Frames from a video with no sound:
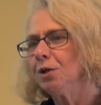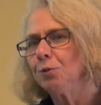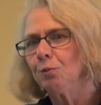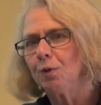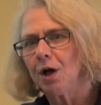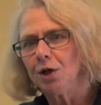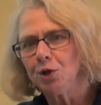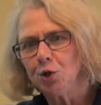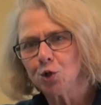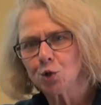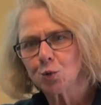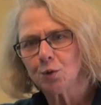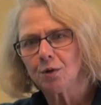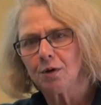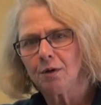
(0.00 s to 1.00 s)
un
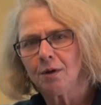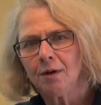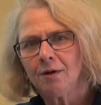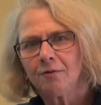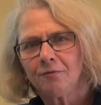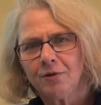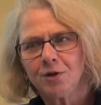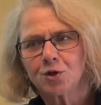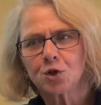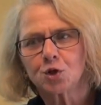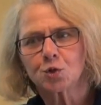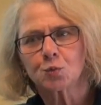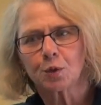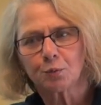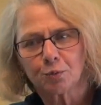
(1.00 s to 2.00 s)
unusual
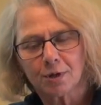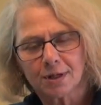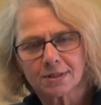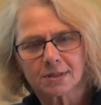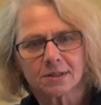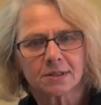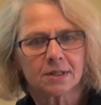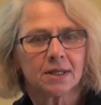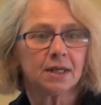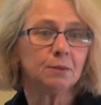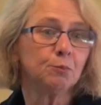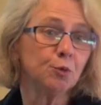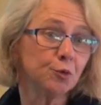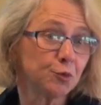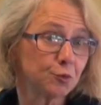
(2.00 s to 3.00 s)
features were present
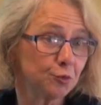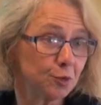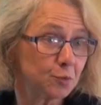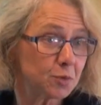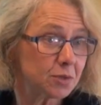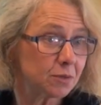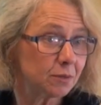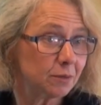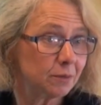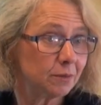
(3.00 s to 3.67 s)
in both groups.